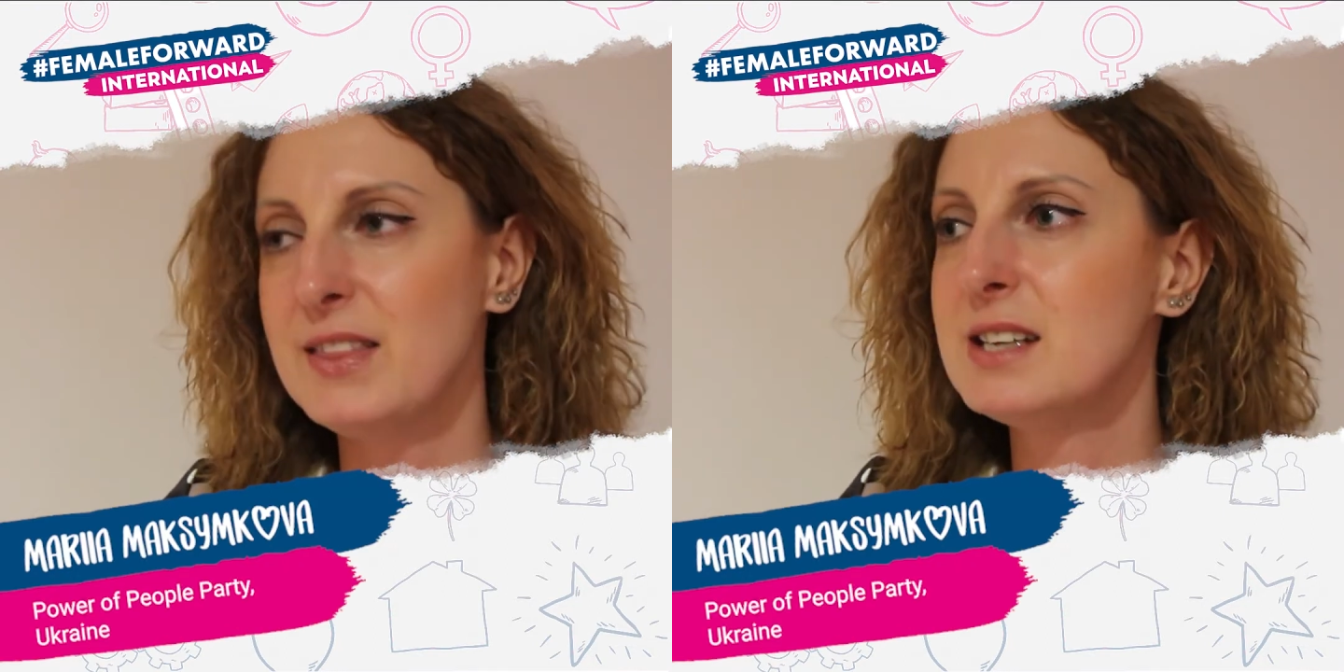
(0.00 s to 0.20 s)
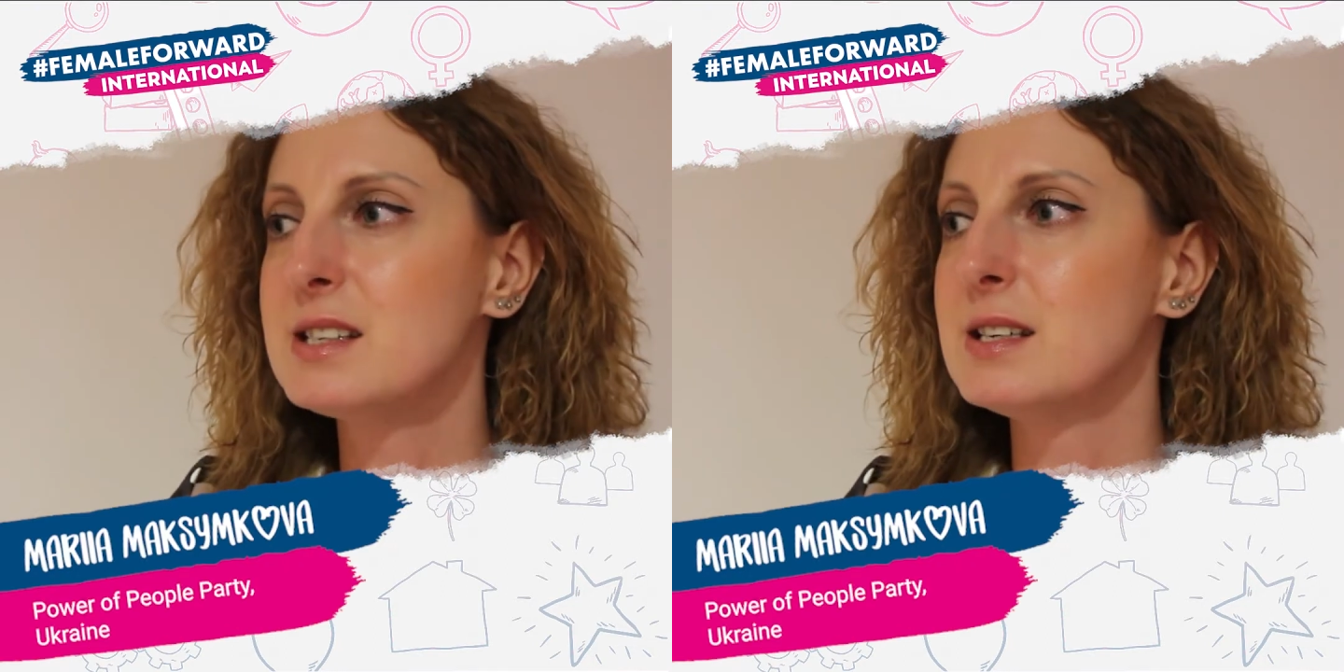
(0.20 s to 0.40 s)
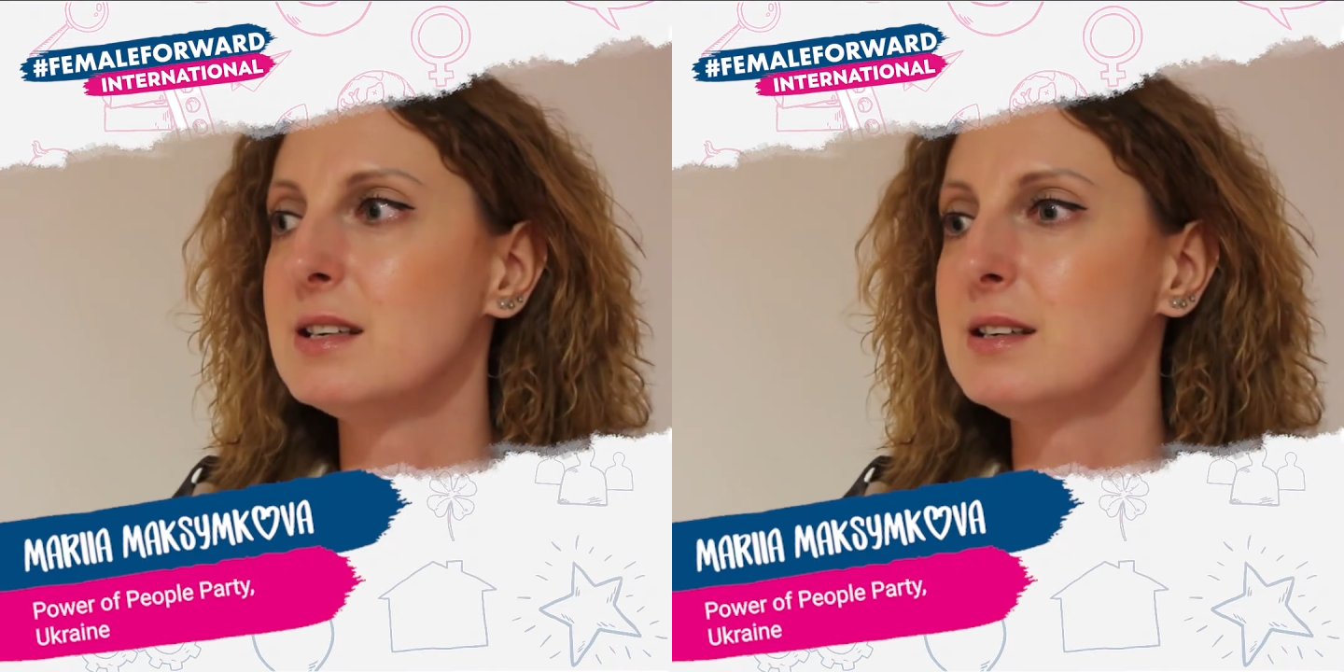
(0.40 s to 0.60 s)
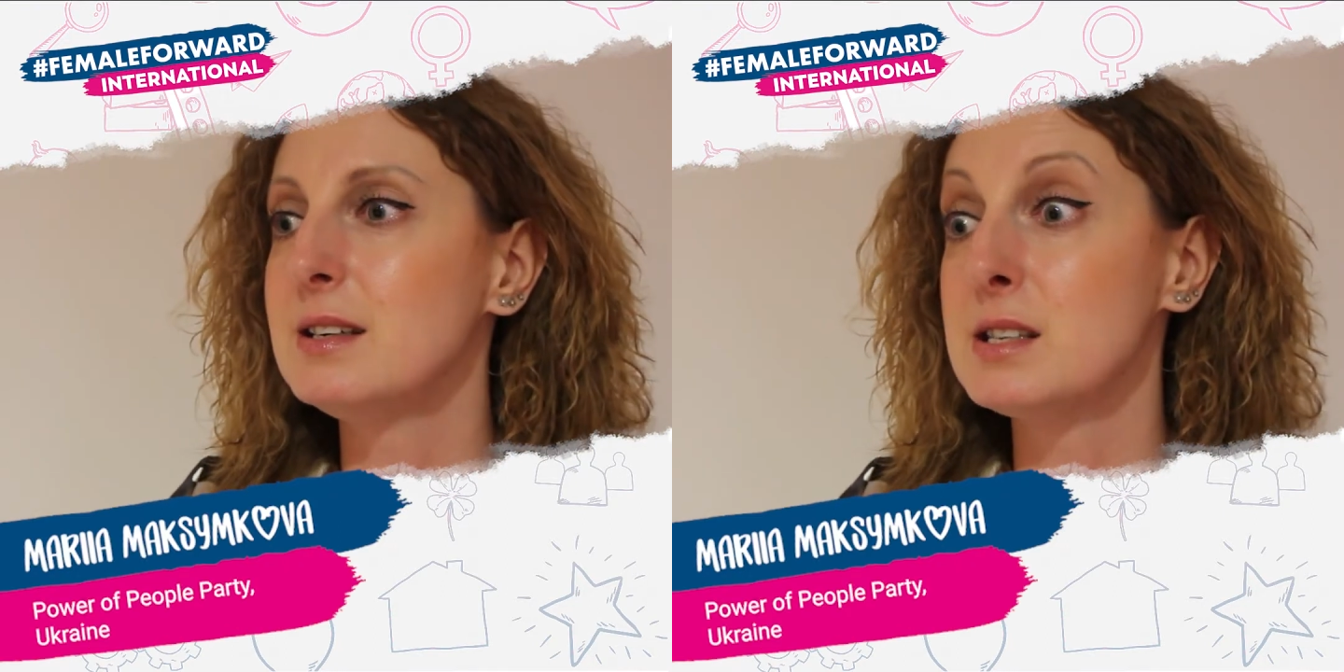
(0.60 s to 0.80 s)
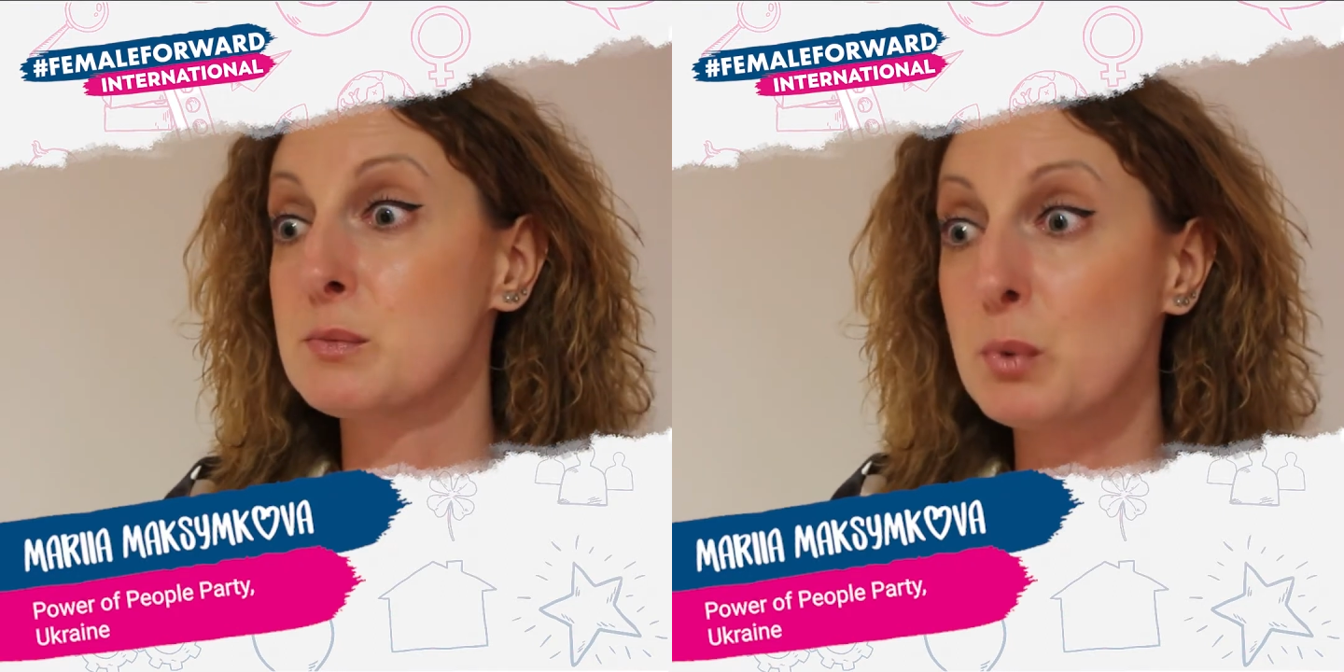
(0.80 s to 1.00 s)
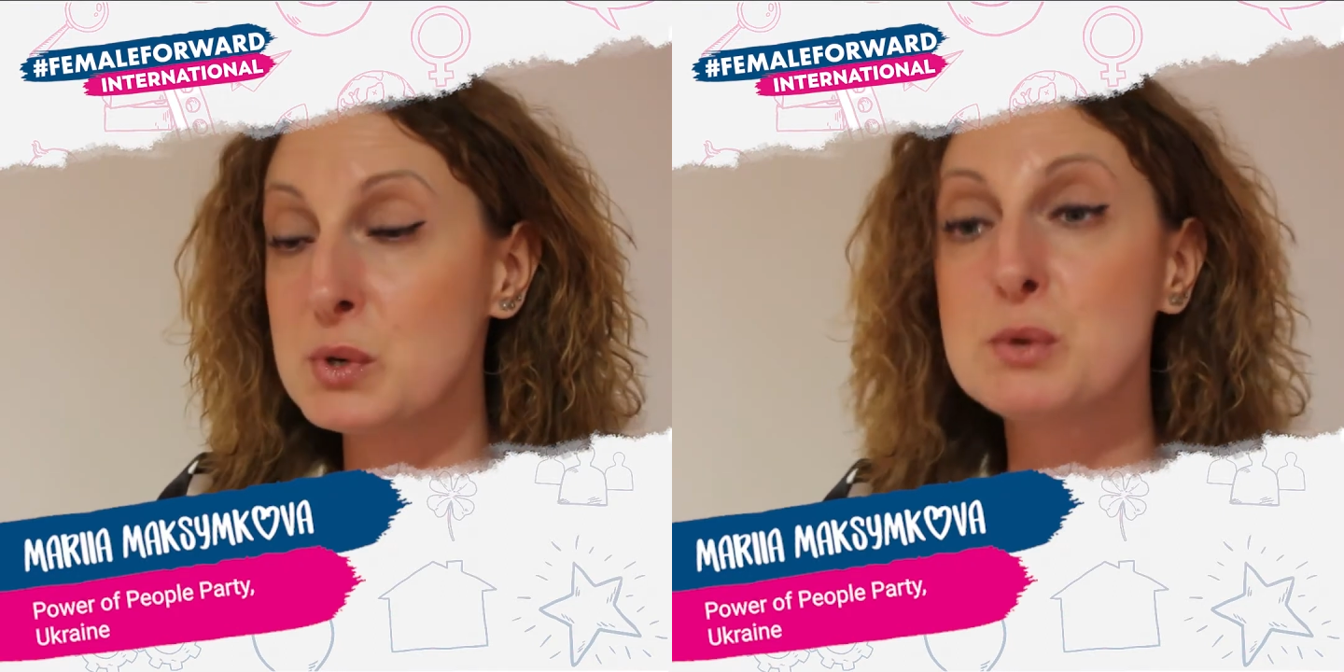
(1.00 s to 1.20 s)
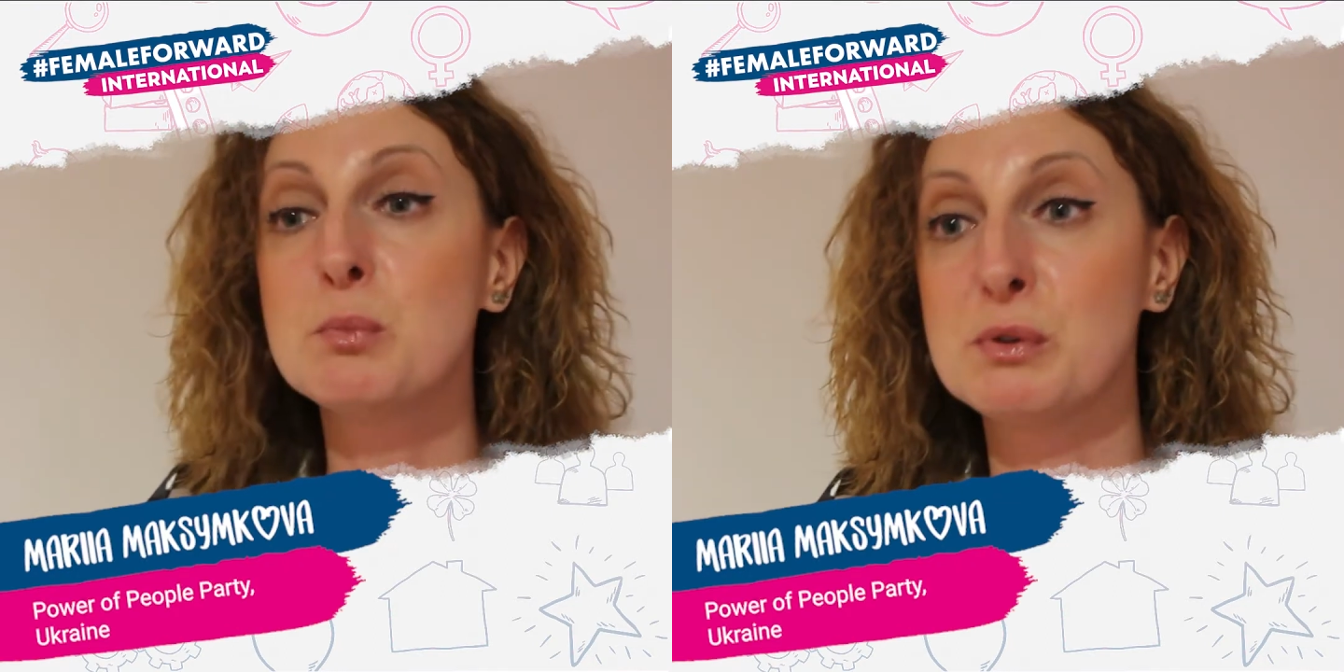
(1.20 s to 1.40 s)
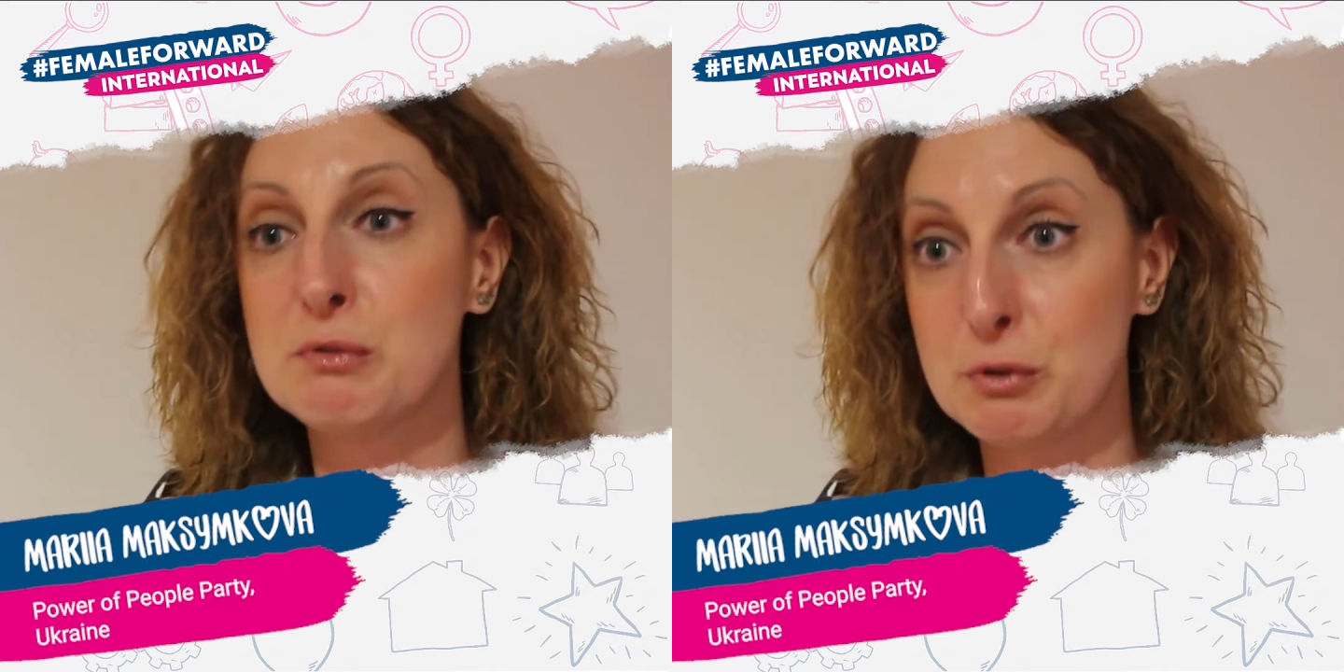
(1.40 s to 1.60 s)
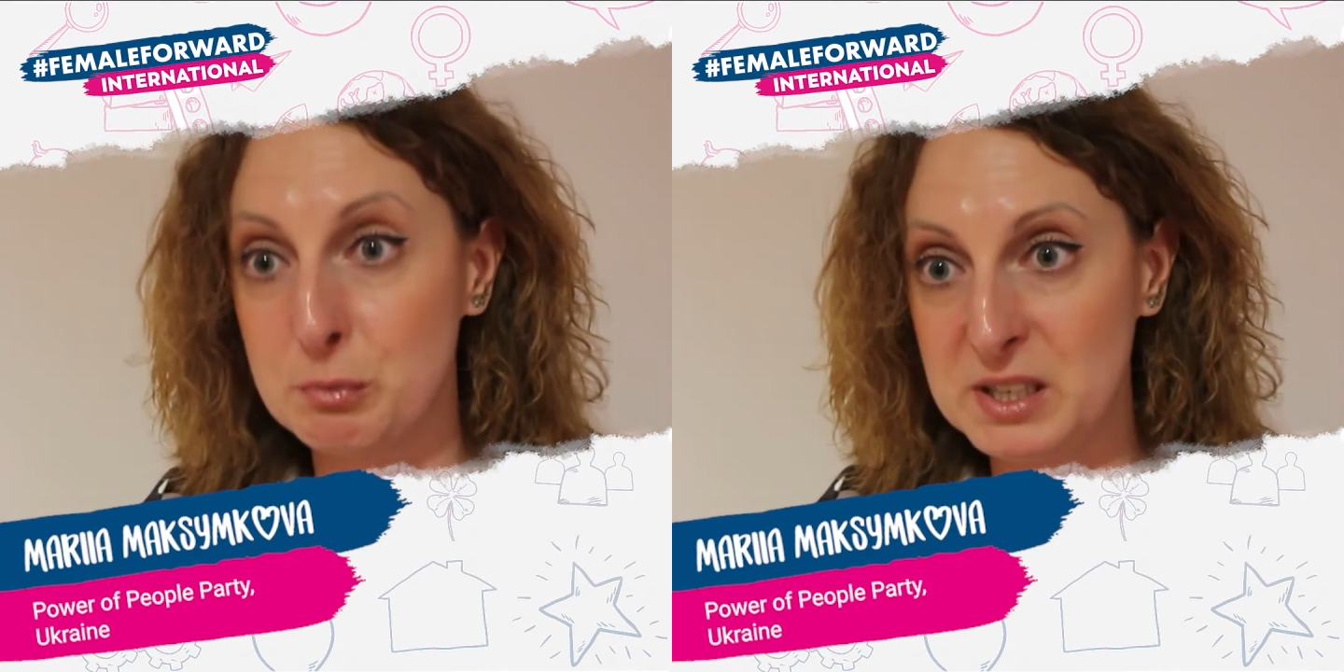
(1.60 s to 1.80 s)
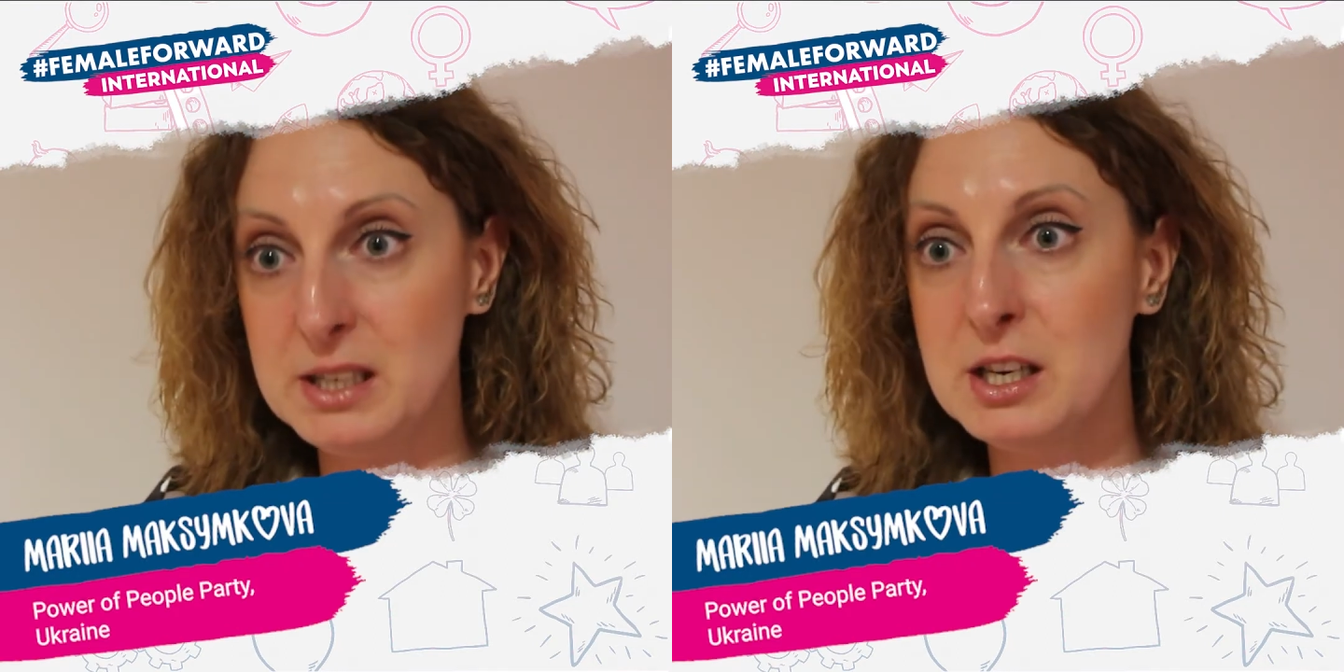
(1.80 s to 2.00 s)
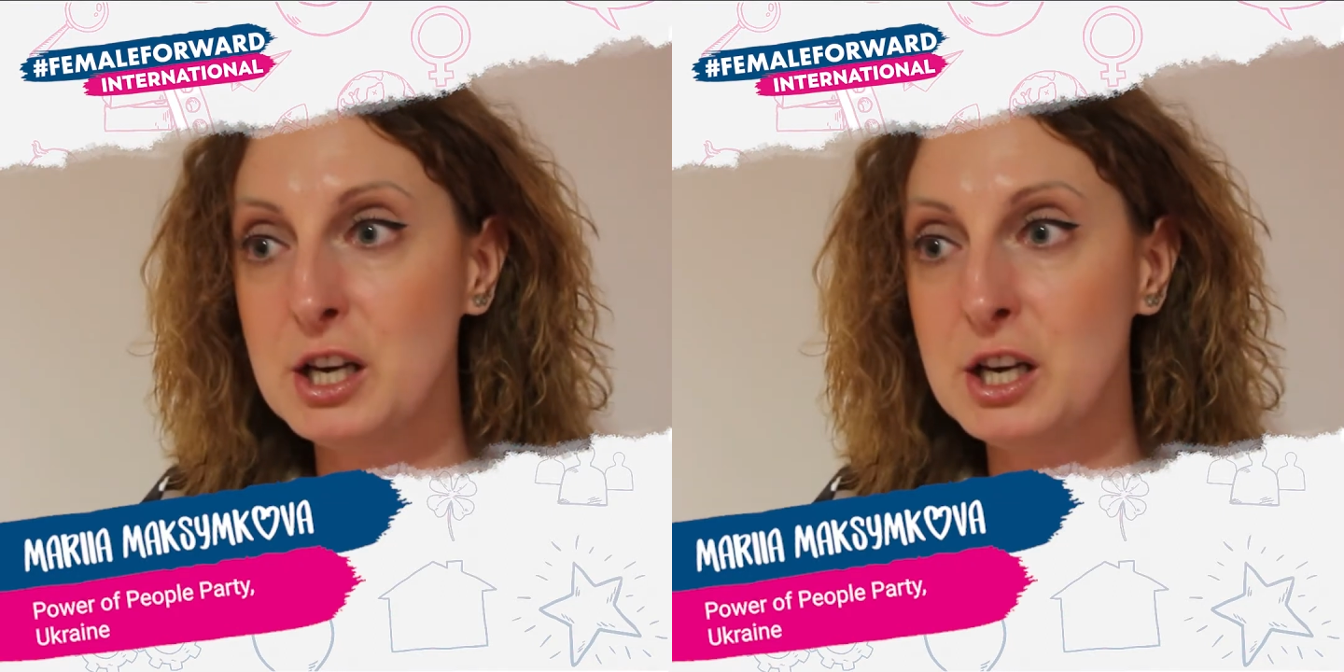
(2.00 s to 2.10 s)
that uh, is possible for me